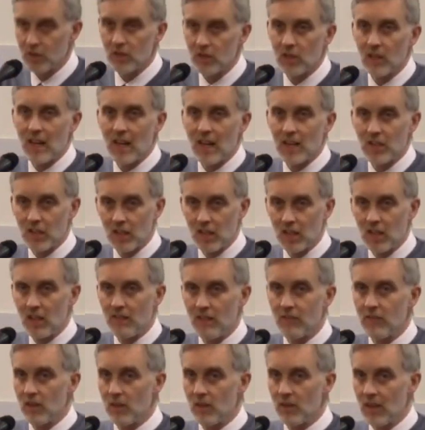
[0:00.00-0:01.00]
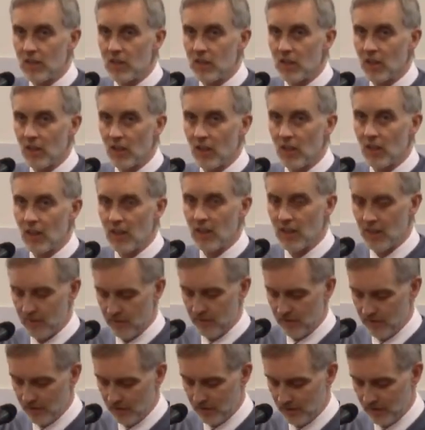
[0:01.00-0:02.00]
in your sin and to give you eternal
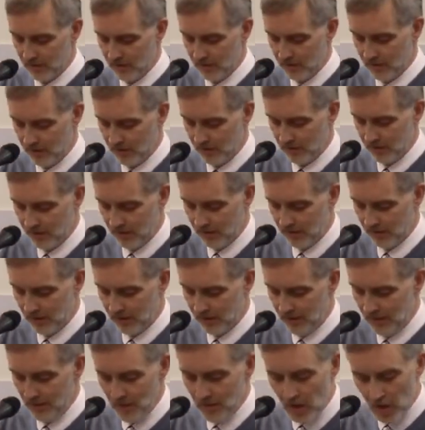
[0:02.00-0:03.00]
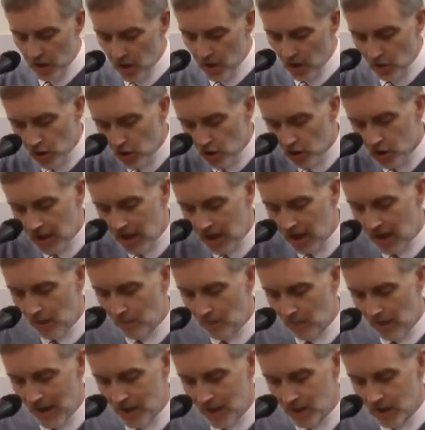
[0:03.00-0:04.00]
life. And so do you see
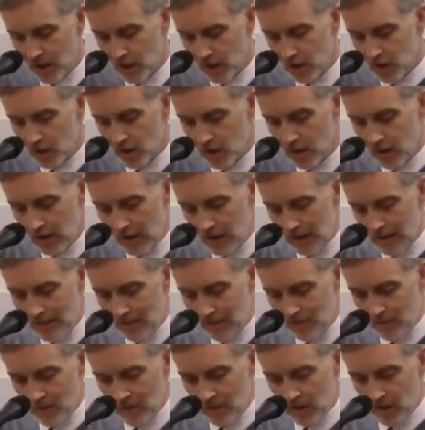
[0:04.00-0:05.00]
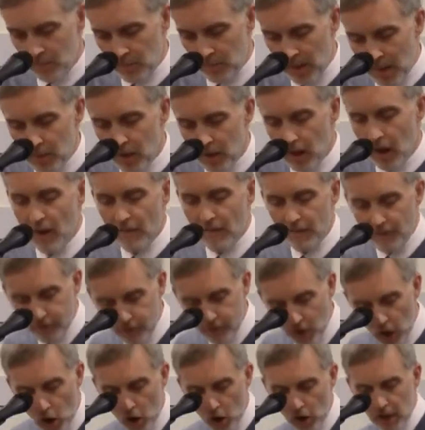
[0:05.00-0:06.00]
in our passage, people are
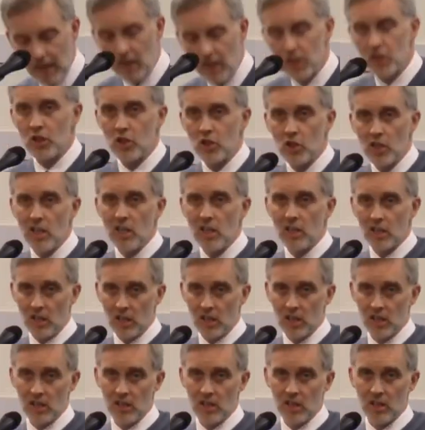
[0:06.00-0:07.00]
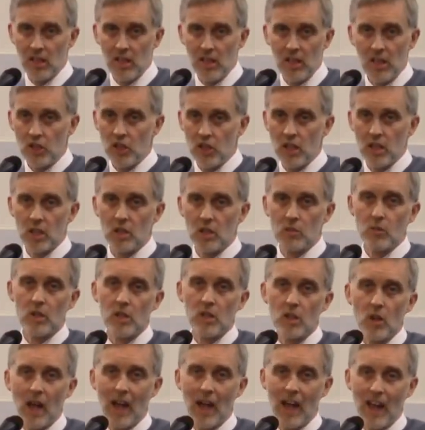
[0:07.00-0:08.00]
flocking to Jesus. Jesus
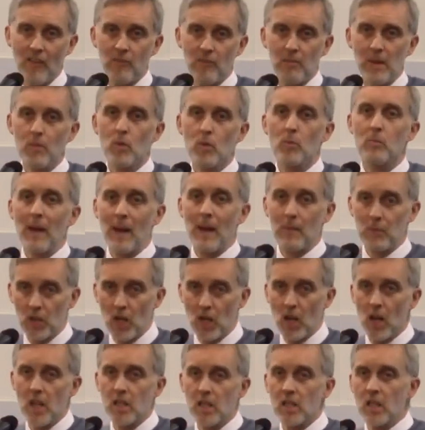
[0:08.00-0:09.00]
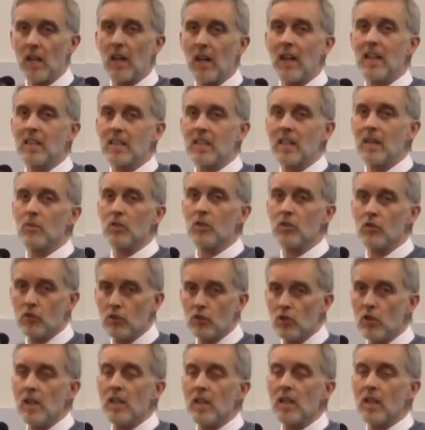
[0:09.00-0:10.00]
would not have people baptized unless they were
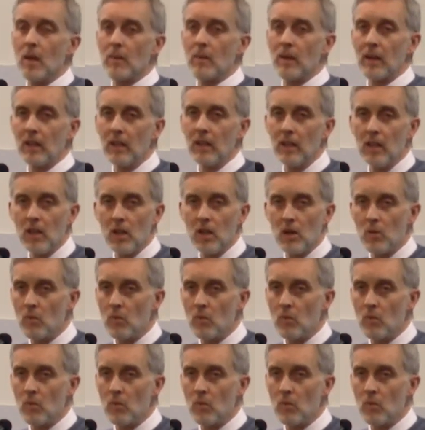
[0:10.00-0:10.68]
truly coming